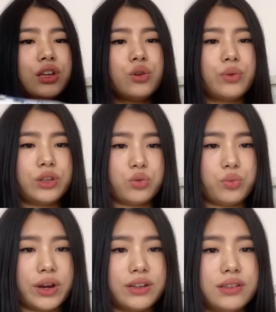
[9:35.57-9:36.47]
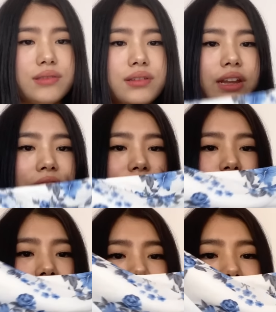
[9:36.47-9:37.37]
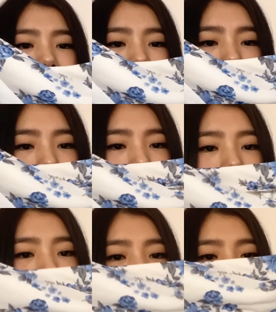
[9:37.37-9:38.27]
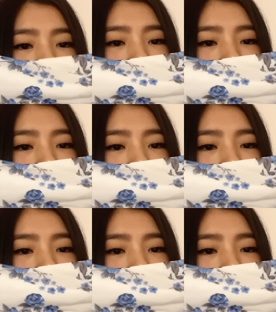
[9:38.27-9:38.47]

it has, you can see it has a cowl